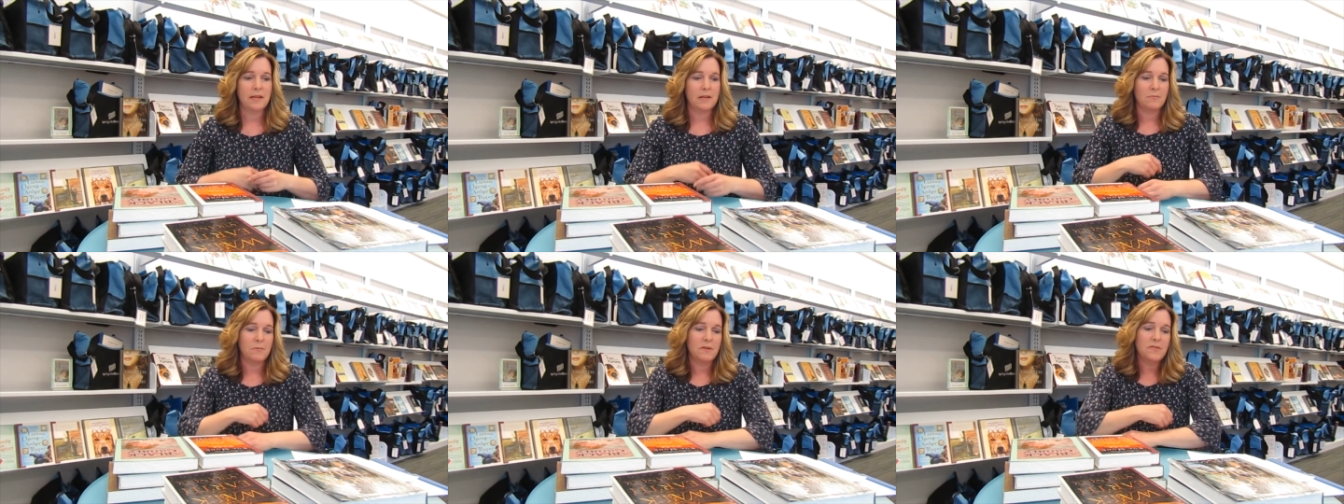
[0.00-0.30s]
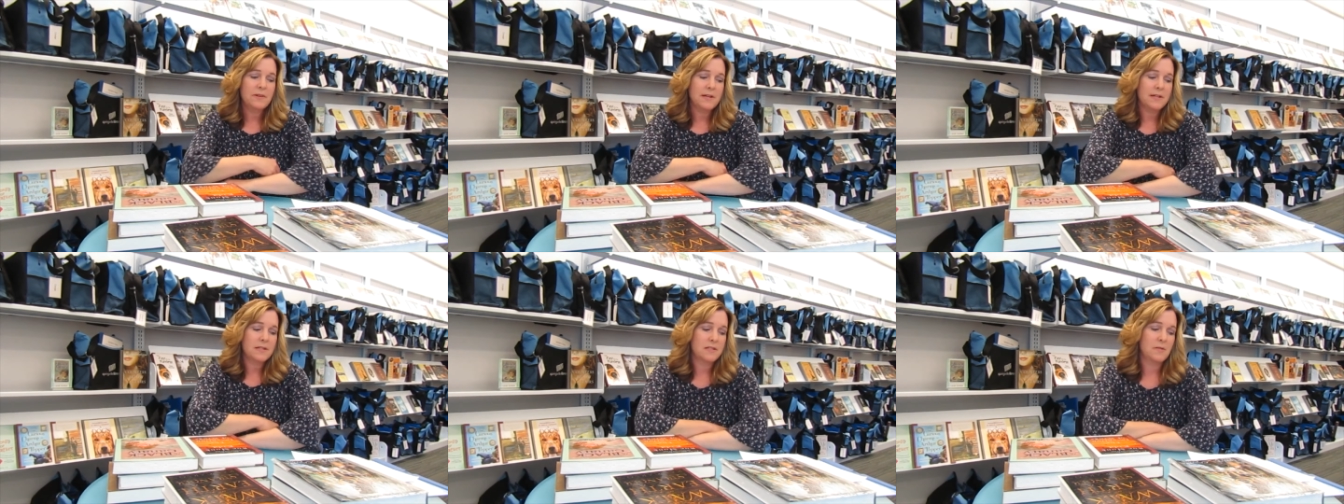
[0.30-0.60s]
And
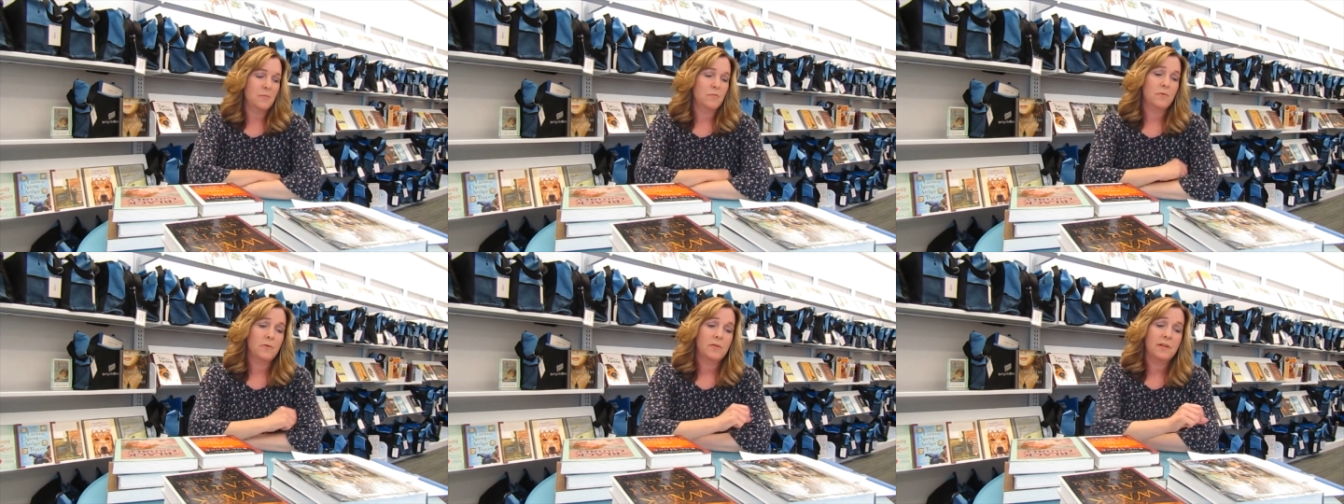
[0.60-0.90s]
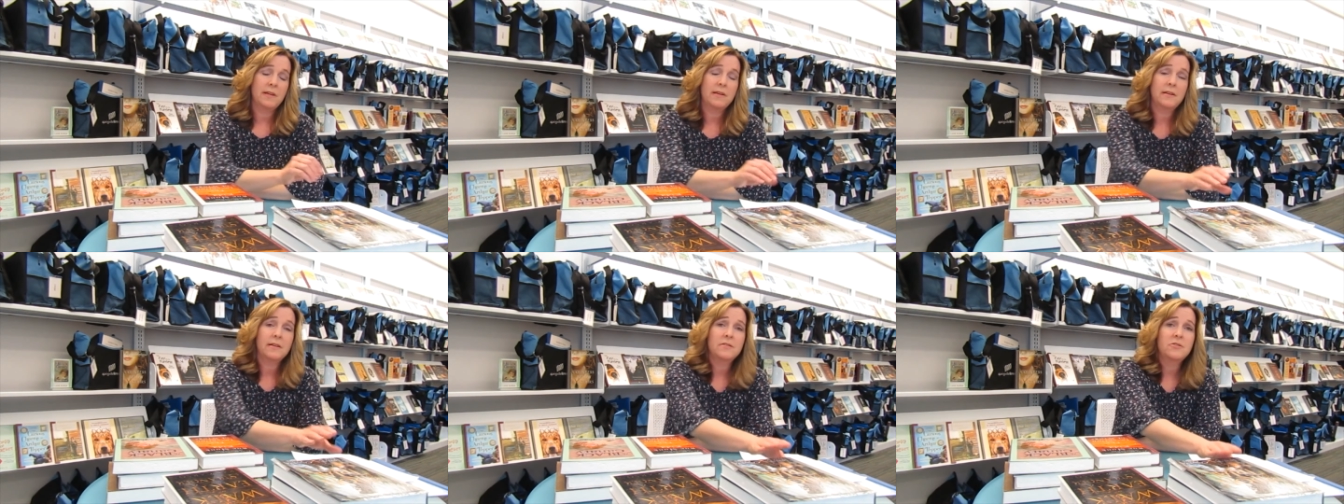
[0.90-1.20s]
we've got some
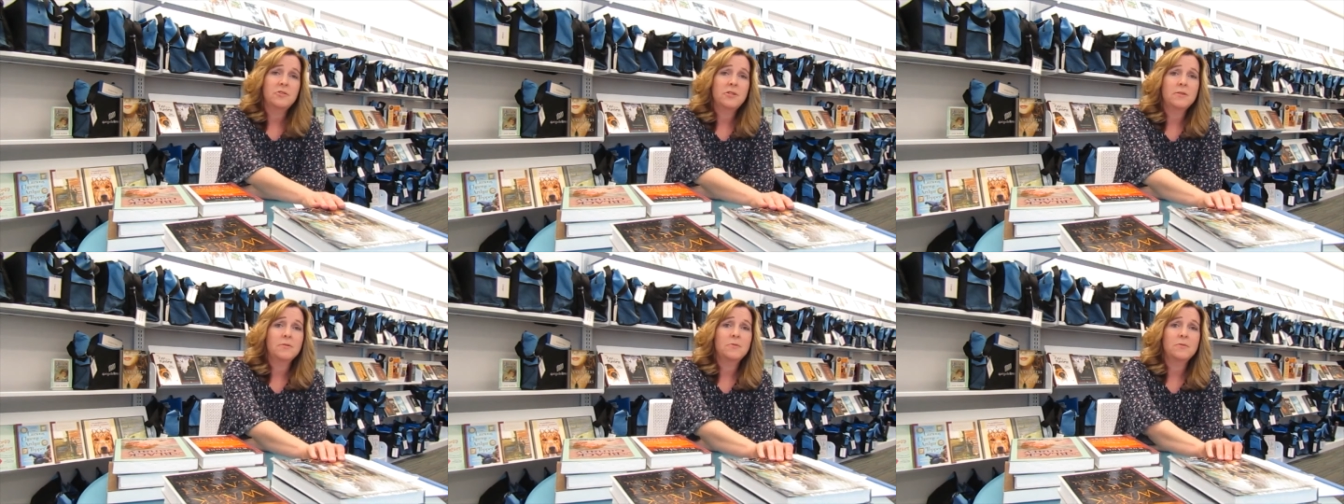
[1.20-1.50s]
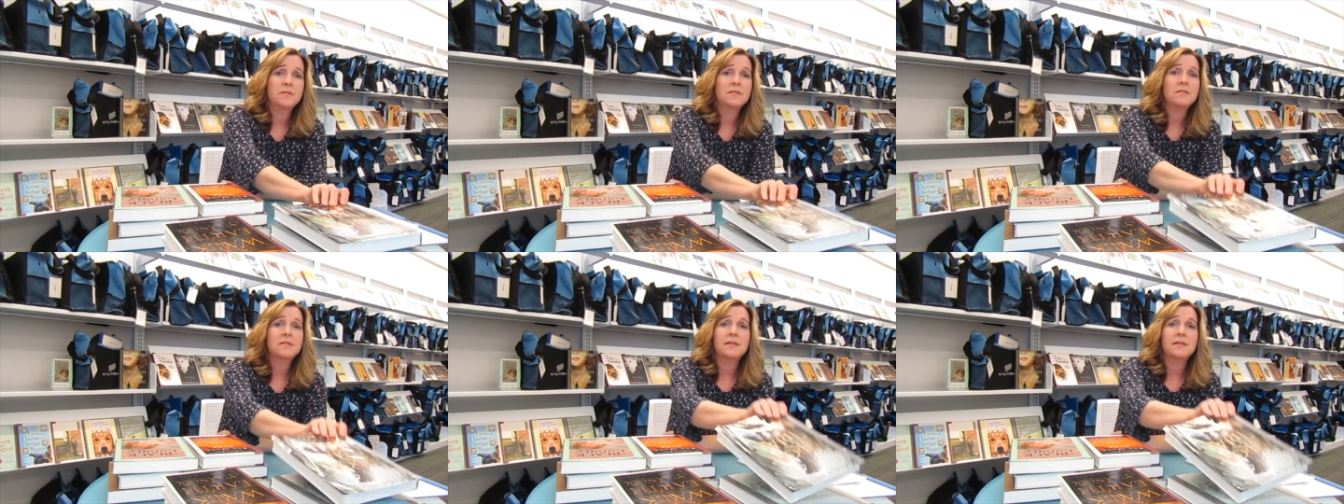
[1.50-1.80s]
really good children's